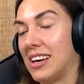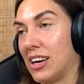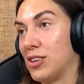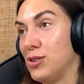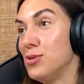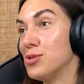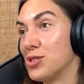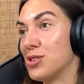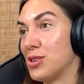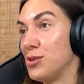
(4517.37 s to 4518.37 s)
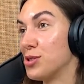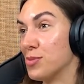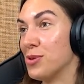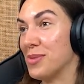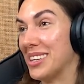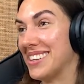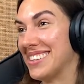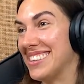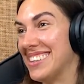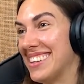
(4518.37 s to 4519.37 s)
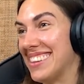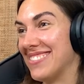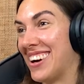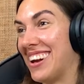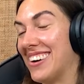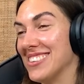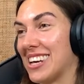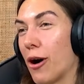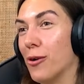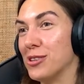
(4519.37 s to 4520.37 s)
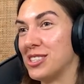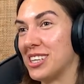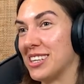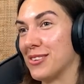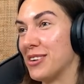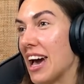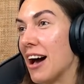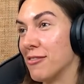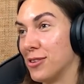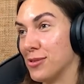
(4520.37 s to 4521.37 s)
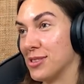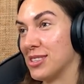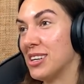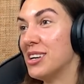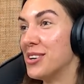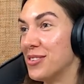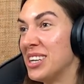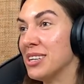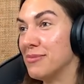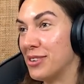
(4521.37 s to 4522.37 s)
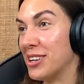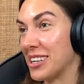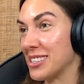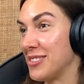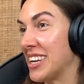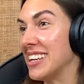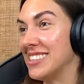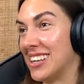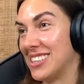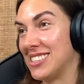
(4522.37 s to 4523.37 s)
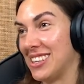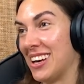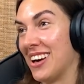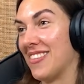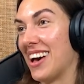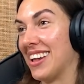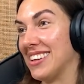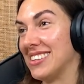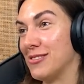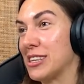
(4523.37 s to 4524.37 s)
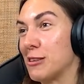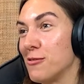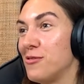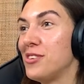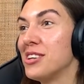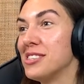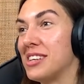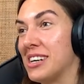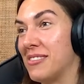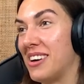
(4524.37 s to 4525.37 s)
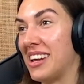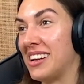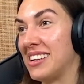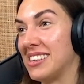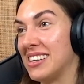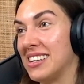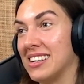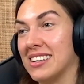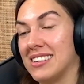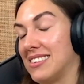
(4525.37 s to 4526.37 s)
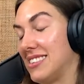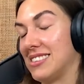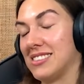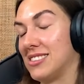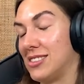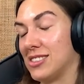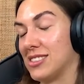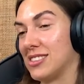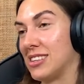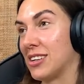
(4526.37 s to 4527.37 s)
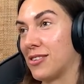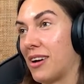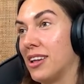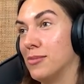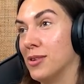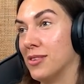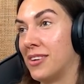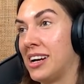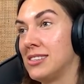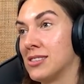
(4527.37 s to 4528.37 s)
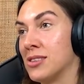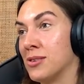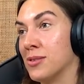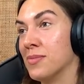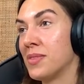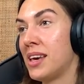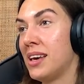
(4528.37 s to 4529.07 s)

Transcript: a huge, huge moment when I was like, oh shit, we have those real books. We can touch them and we can feel them. And it's just incredible, right? So